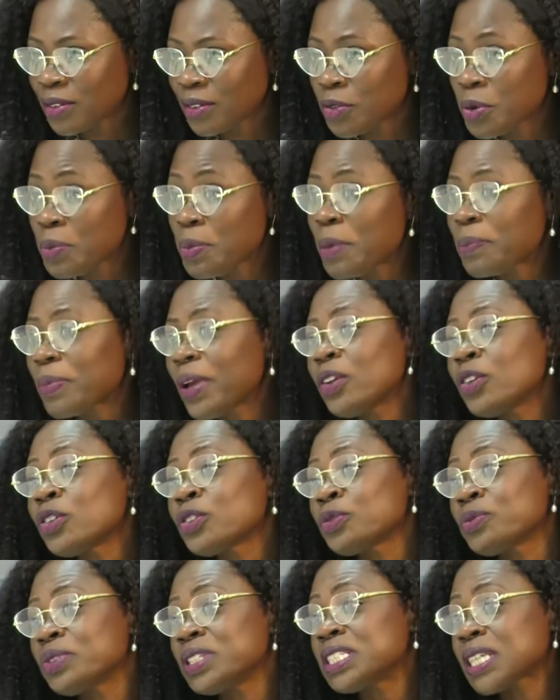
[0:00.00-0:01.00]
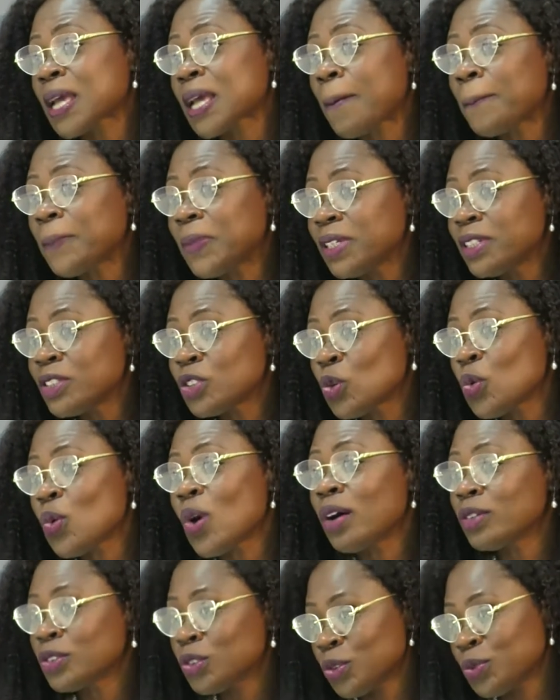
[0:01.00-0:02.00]
Remember, a lot of these companies go
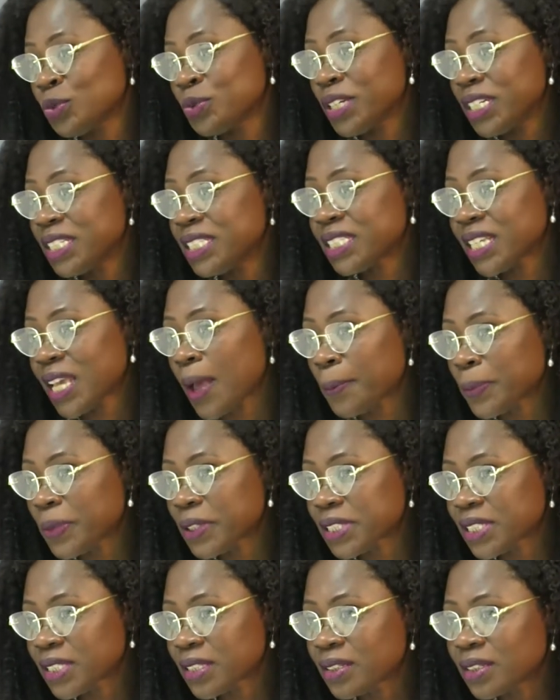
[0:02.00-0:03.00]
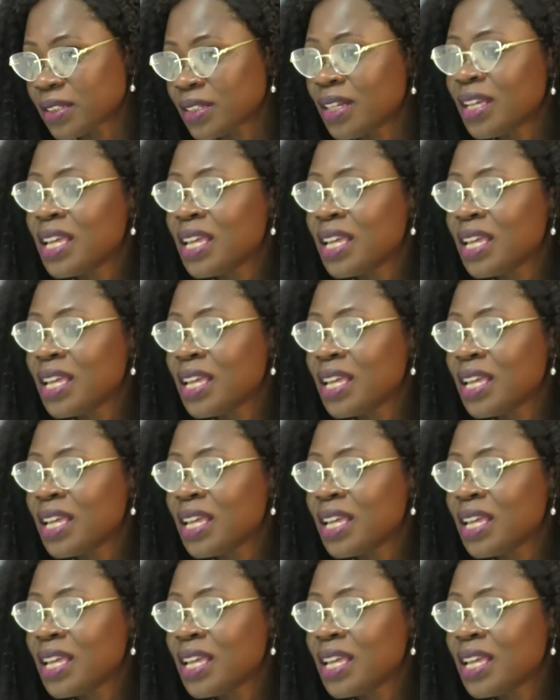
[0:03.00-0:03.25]
out to raise capital.